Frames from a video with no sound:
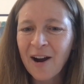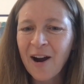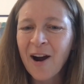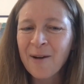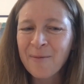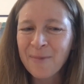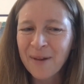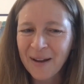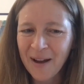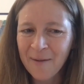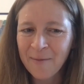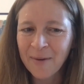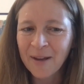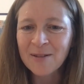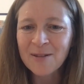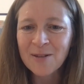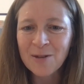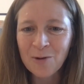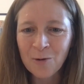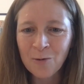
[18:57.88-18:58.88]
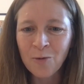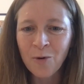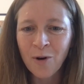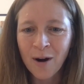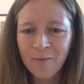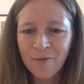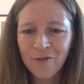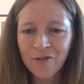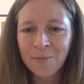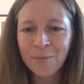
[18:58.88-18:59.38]
Are becoming too
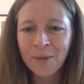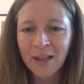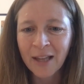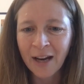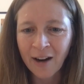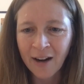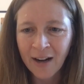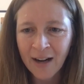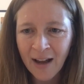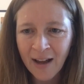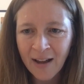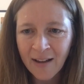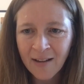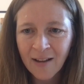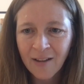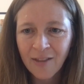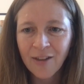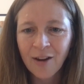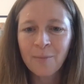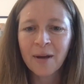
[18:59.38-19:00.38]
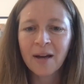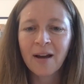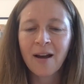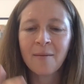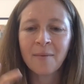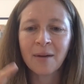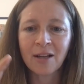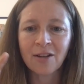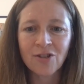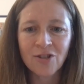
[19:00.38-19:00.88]
warm for malaria, they're
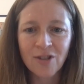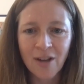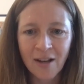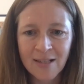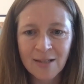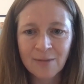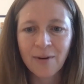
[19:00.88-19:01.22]
becoming just